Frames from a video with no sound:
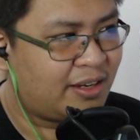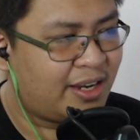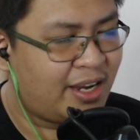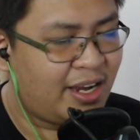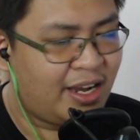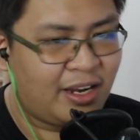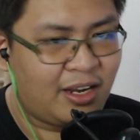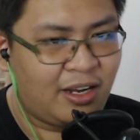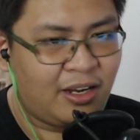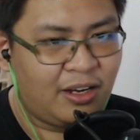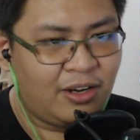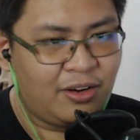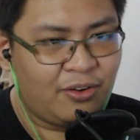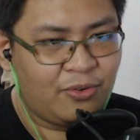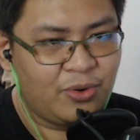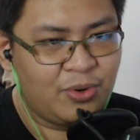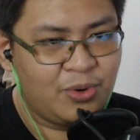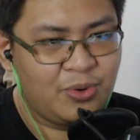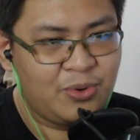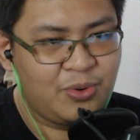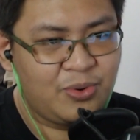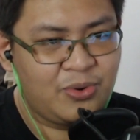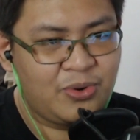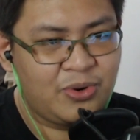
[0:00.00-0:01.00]

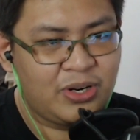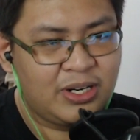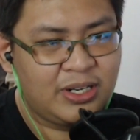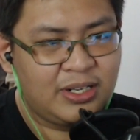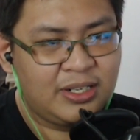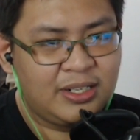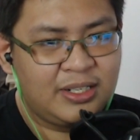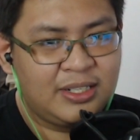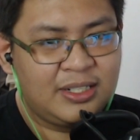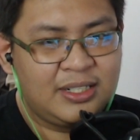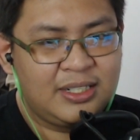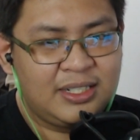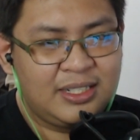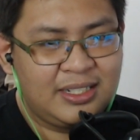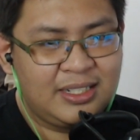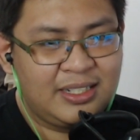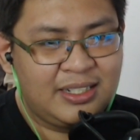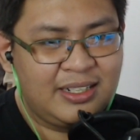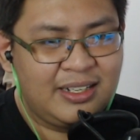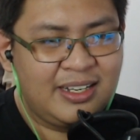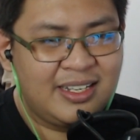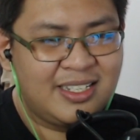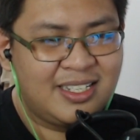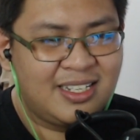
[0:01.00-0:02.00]
kangaroo.
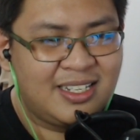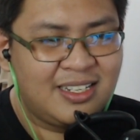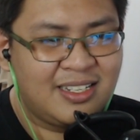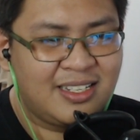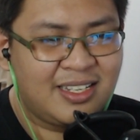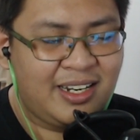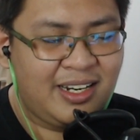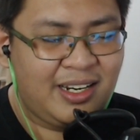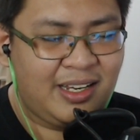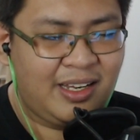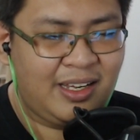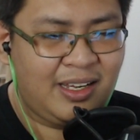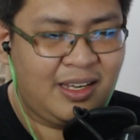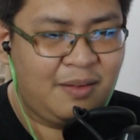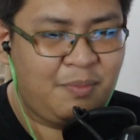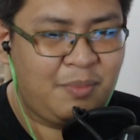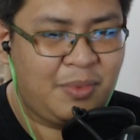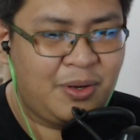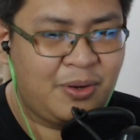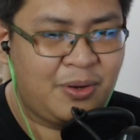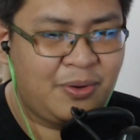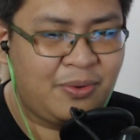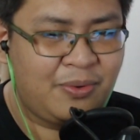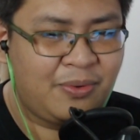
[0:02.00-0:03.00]
Is this an
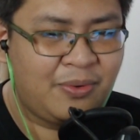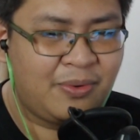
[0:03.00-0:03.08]
emu?